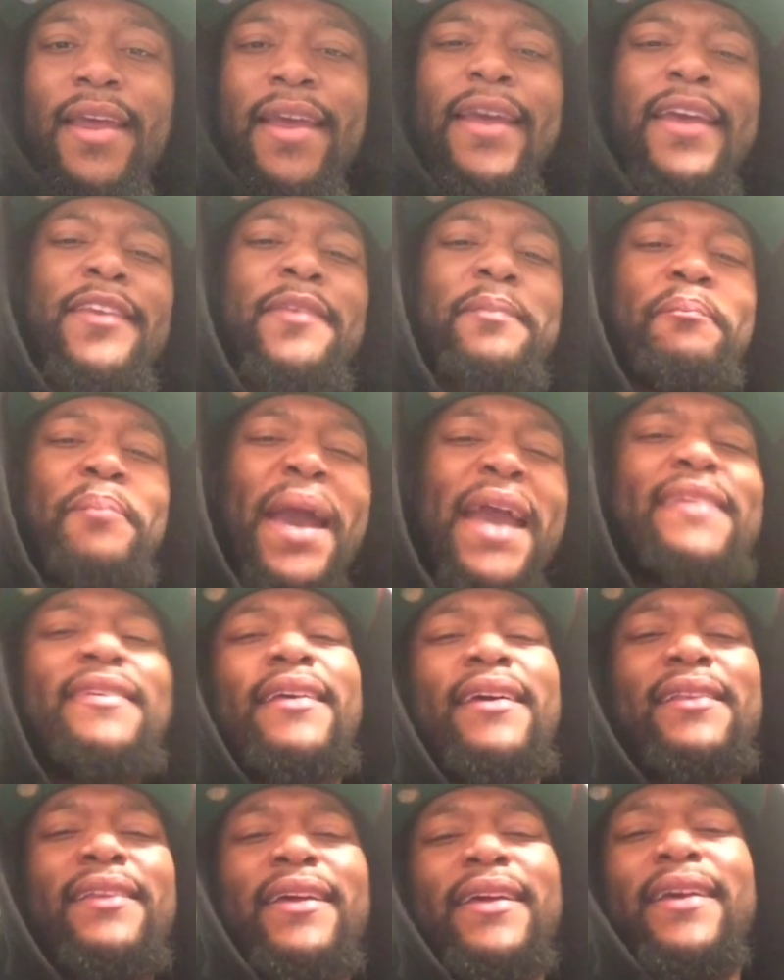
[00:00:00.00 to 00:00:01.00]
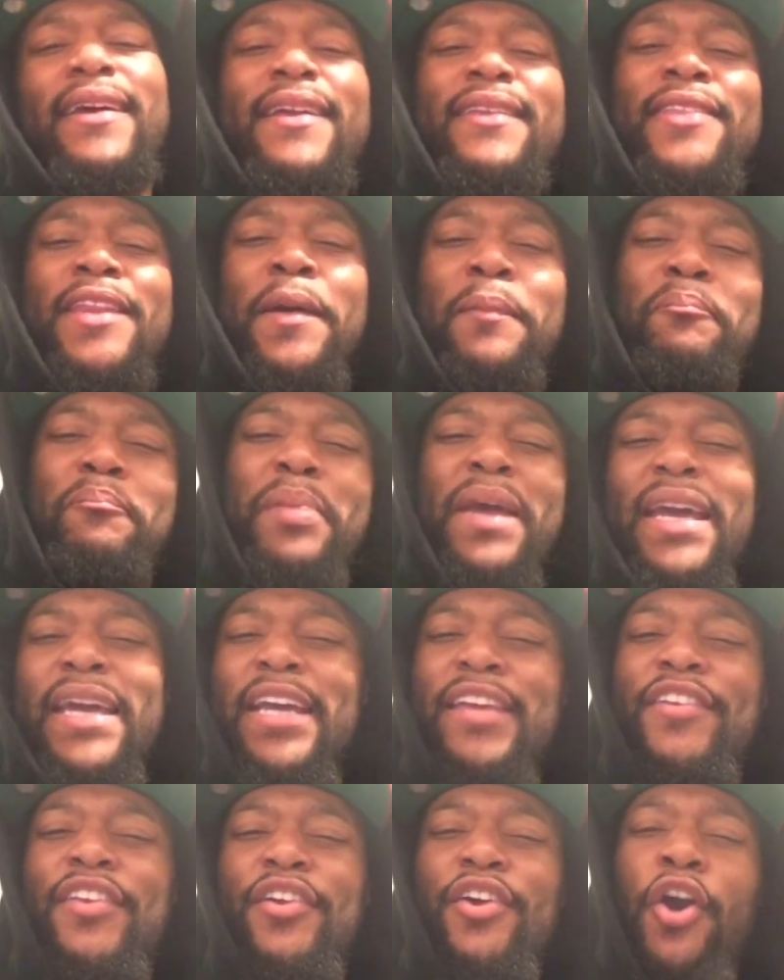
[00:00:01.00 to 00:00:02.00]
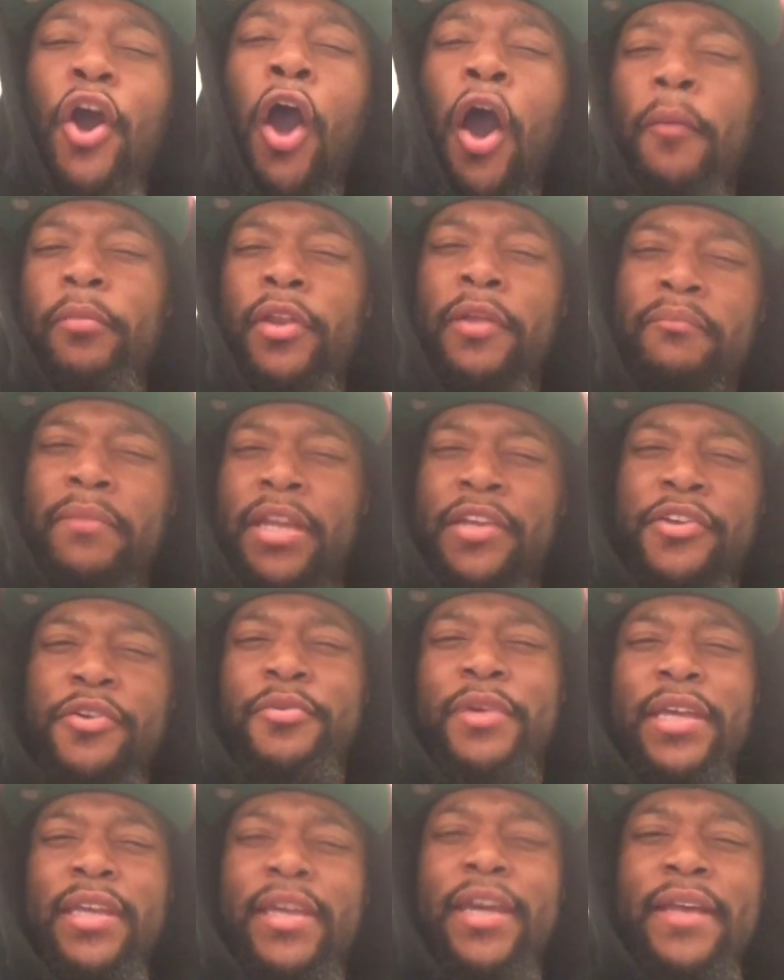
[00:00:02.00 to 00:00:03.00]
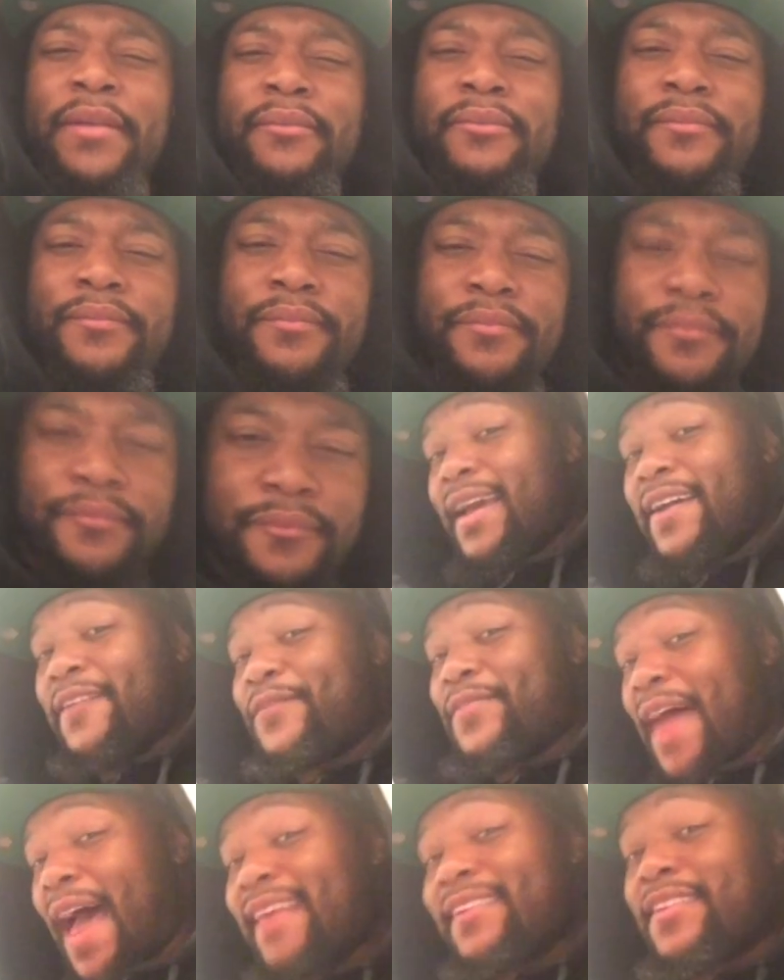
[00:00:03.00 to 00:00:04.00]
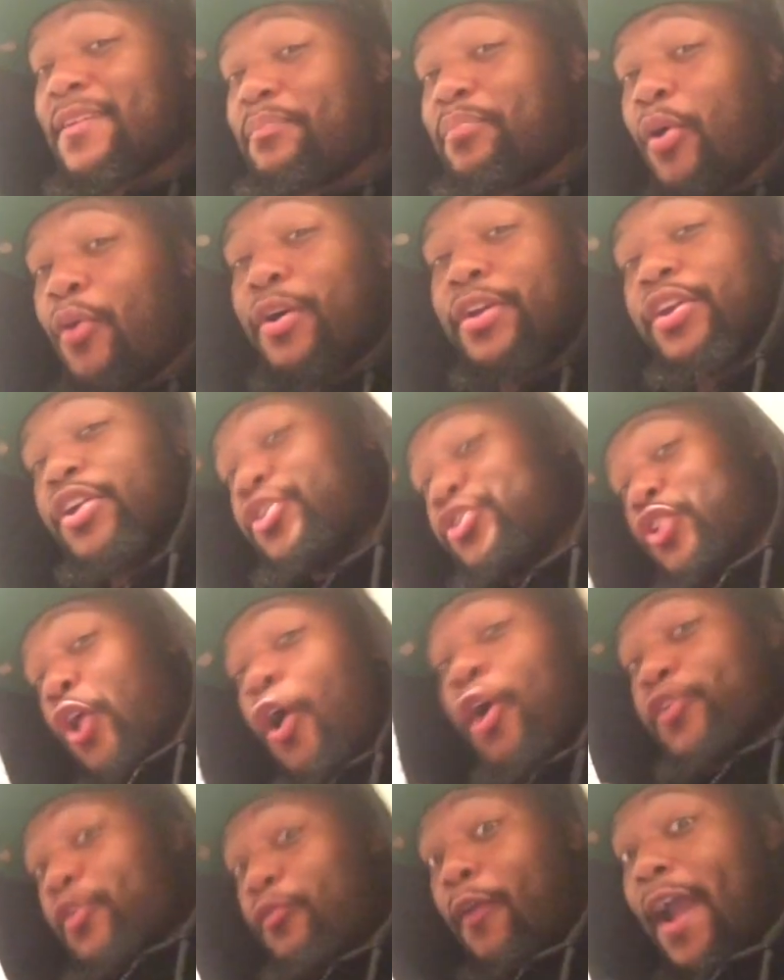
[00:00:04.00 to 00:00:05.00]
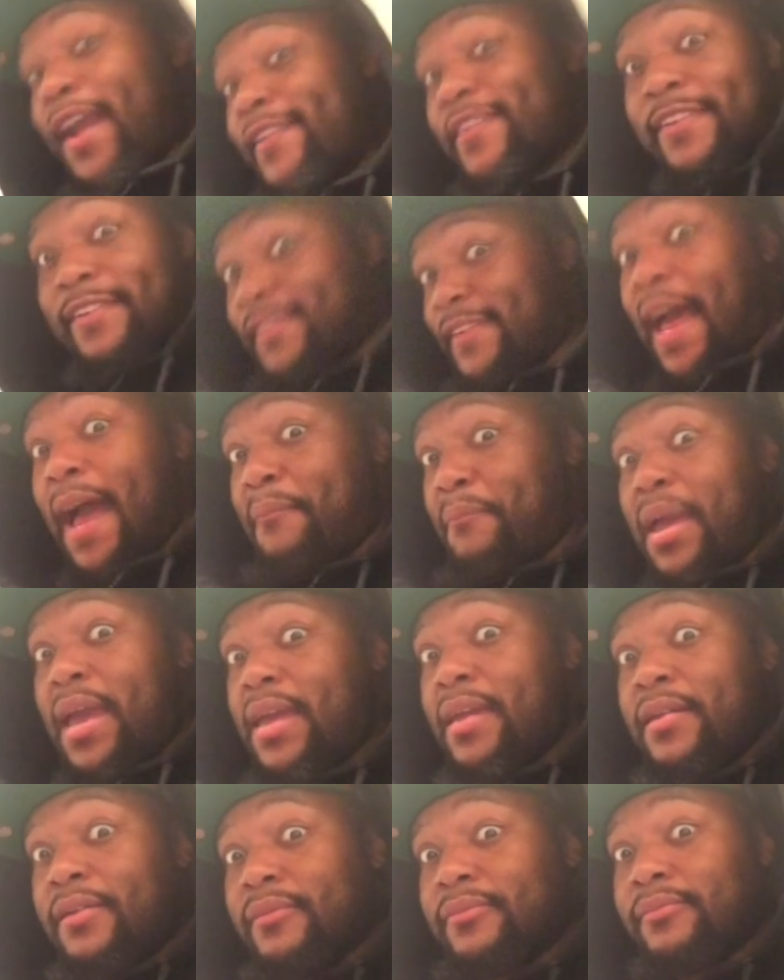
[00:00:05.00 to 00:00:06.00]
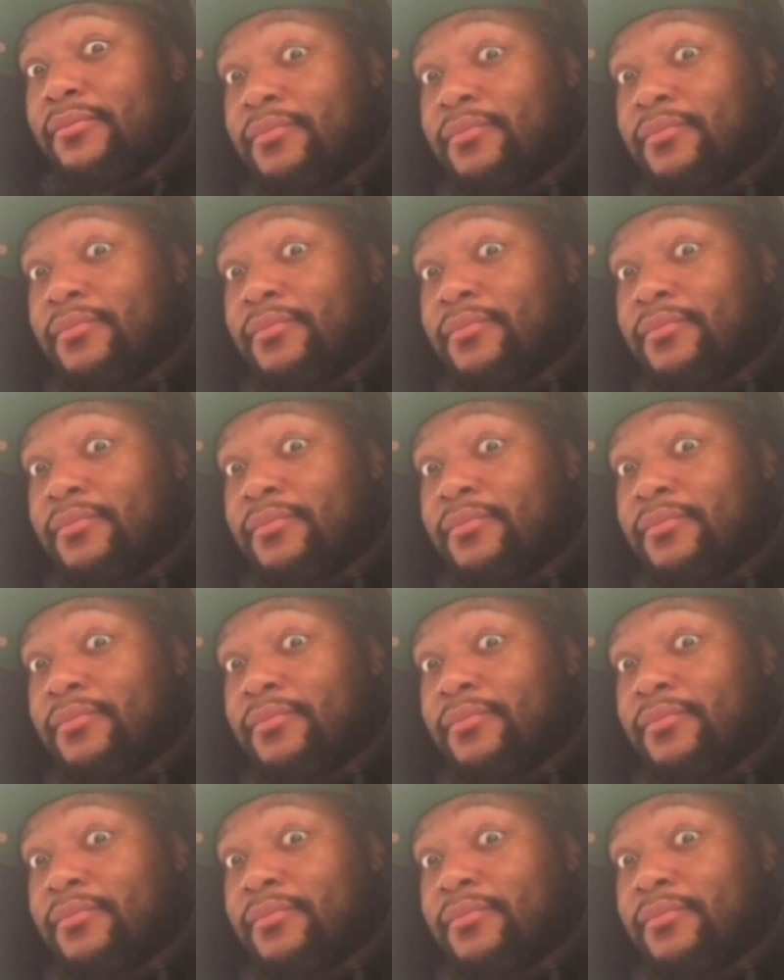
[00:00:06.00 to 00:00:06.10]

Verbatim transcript: is basically the biggest compliment you can get. If that's the point, you're the racist, not me.